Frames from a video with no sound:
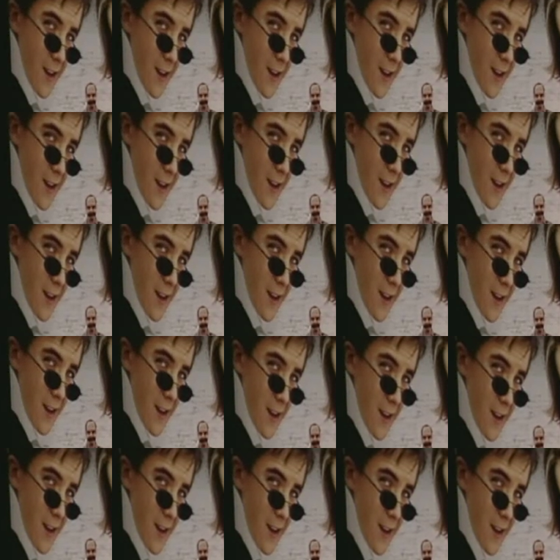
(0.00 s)

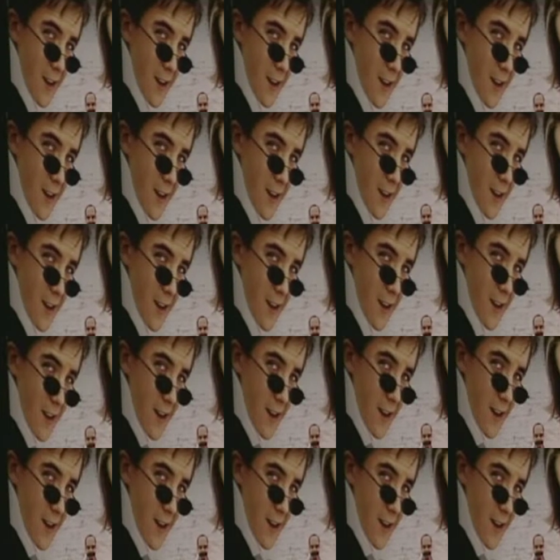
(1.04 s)

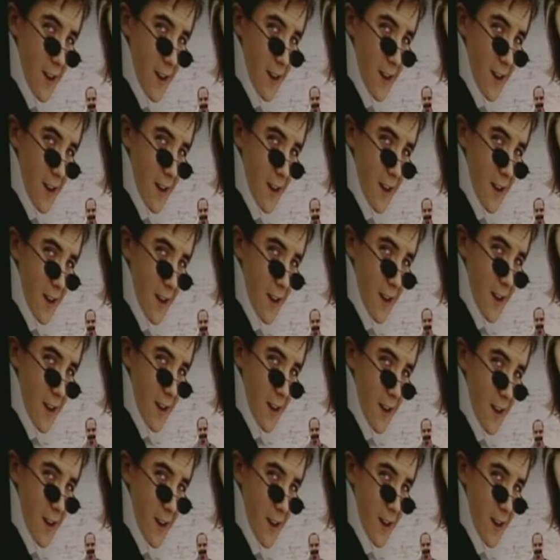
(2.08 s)

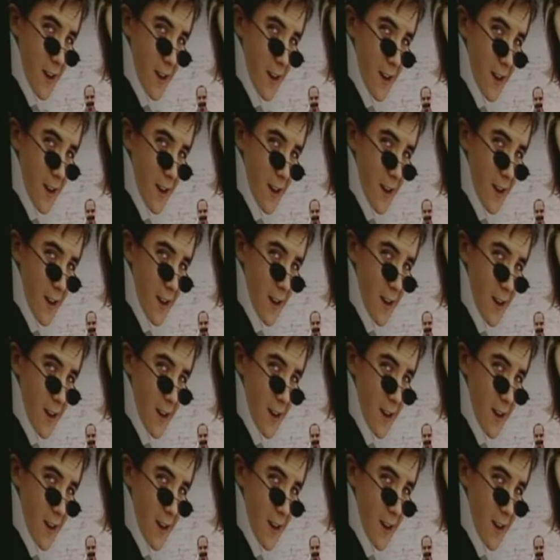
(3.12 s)
[no speech]